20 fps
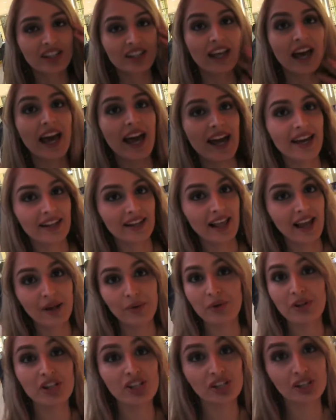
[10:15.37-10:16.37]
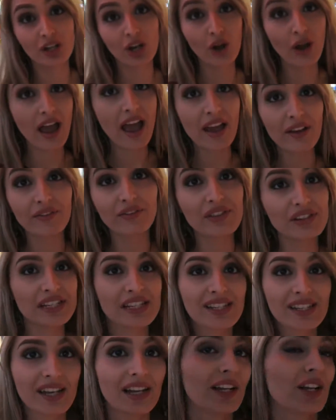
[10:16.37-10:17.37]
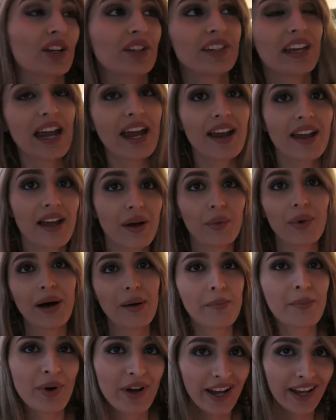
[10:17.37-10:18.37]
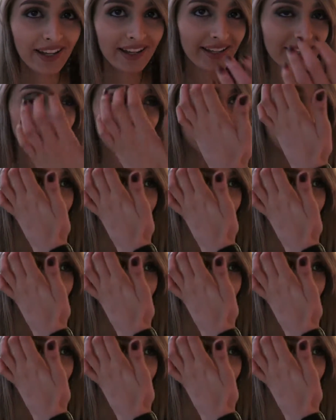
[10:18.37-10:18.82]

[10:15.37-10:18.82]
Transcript: that like we used to go every single day at one point.